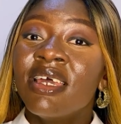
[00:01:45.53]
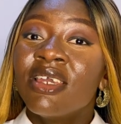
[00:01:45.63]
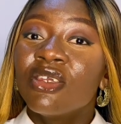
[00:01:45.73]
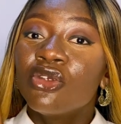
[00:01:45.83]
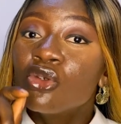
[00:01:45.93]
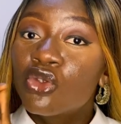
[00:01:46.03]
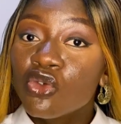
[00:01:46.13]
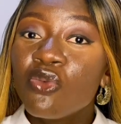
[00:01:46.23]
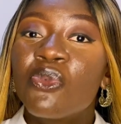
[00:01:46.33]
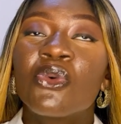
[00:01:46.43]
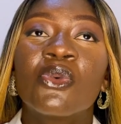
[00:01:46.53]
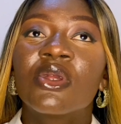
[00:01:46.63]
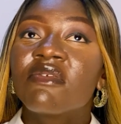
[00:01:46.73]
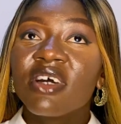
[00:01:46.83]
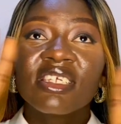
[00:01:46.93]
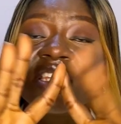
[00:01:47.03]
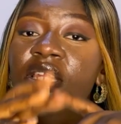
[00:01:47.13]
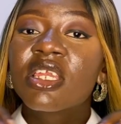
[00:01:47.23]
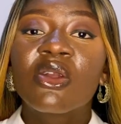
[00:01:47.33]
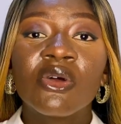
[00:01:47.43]
YouTube, in fact, any
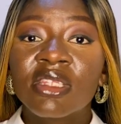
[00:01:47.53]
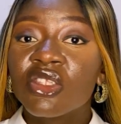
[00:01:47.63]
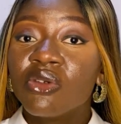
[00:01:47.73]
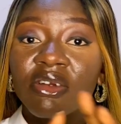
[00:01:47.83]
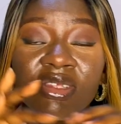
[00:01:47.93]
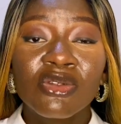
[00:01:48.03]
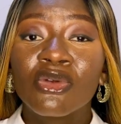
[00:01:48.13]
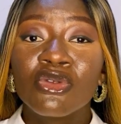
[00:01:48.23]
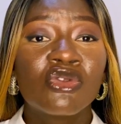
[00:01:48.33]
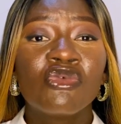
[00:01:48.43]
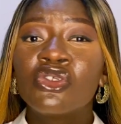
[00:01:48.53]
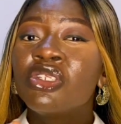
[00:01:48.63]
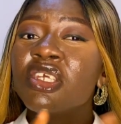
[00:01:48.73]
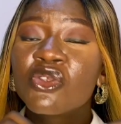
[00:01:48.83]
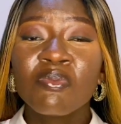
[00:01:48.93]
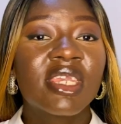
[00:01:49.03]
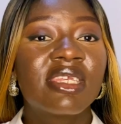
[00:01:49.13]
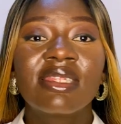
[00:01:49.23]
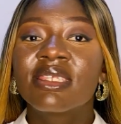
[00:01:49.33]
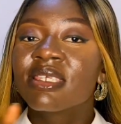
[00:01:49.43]
content you are creating on YouTube, you need to make it
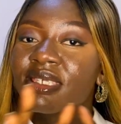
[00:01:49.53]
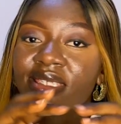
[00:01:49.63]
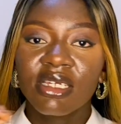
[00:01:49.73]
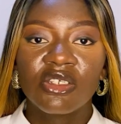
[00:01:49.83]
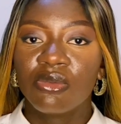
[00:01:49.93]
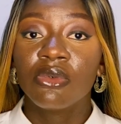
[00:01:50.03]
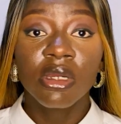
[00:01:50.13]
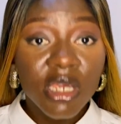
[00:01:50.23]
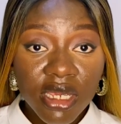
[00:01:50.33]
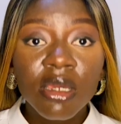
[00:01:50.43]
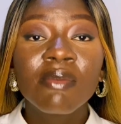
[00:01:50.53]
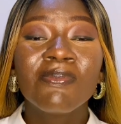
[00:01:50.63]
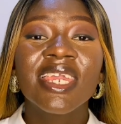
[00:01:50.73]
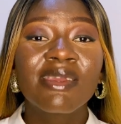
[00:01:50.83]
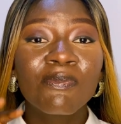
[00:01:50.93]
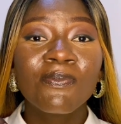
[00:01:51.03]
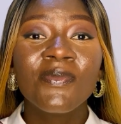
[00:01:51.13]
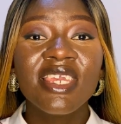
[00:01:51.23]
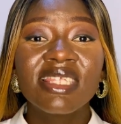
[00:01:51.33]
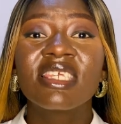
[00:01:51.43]
searchable. Okay, make
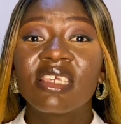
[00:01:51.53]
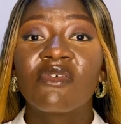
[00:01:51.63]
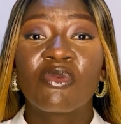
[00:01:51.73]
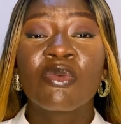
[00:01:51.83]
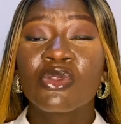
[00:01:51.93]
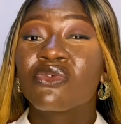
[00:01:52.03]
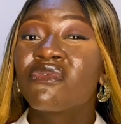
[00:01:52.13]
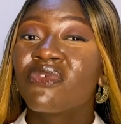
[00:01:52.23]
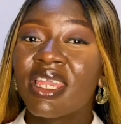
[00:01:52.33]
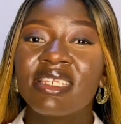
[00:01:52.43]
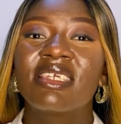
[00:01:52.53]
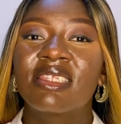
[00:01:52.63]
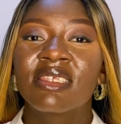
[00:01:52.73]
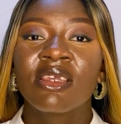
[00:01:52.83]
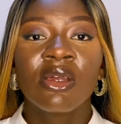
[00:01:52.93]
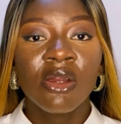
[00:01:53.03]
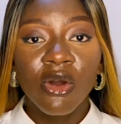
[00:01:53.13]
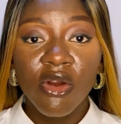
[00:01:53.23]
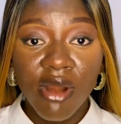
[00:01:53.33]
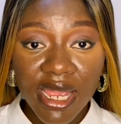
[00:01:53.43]
it easier for people to find it. All
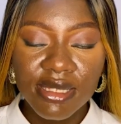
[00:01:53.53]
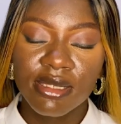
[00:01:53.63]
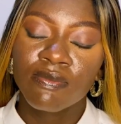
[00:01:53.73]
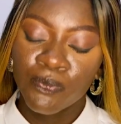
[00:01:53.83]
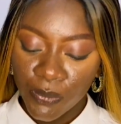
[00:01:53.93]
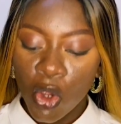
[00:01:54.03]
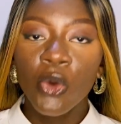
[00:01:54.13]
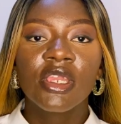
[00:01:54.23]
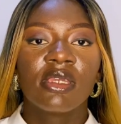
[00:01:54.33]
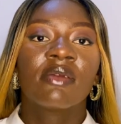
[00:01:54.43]
right. Okay.